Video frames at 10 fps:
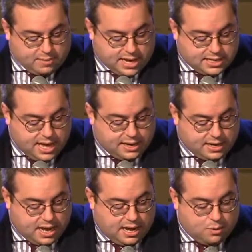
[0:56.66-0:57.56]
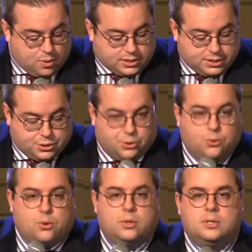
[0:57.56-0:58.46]
my dad and I, what to
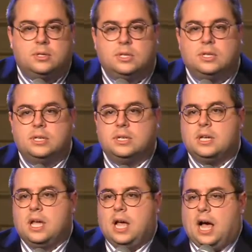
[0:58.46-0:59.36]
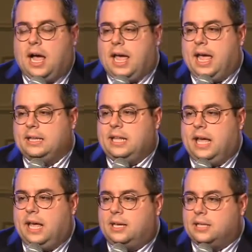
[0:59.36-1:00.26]
do, I had the
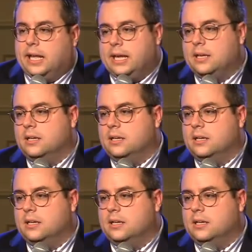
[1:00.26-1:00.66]
inkling